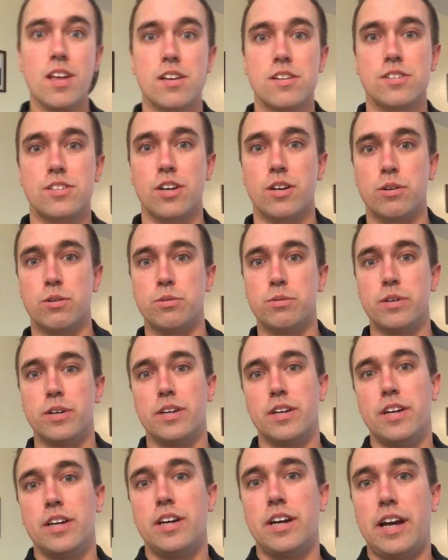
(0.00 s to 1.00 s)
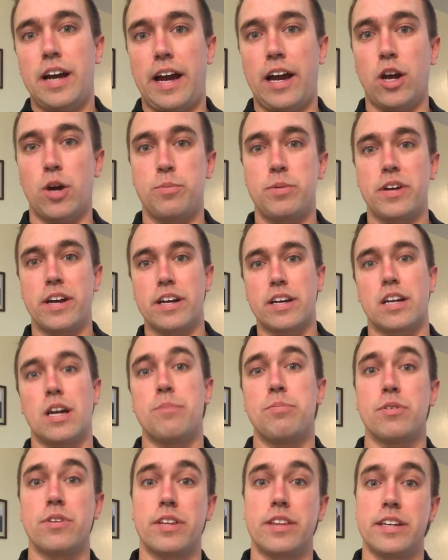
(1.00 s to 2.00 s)
So I hope you got a
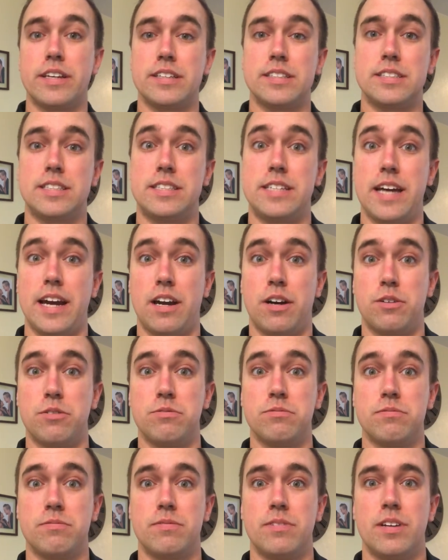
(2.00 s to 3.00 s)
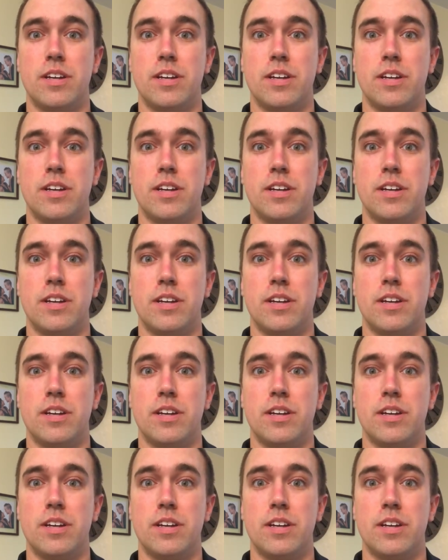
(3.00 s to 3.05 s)
couple of things down.